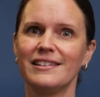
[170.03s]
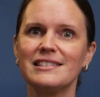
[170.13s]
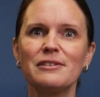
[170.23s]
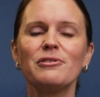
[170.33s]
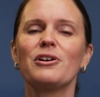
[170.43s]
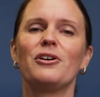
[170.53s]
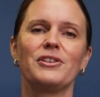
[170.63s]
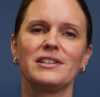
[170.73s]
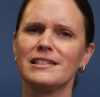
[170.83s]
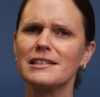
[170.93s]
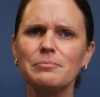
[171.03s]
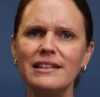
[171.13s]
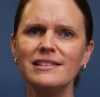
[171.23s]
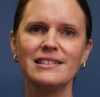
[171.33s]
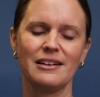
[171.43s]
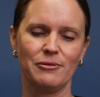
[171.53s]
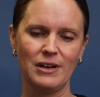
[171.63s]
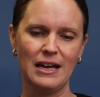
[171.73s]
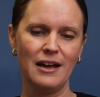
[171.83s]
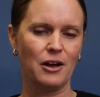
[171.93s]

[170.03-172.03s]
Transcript: It's difficult, it's expensive.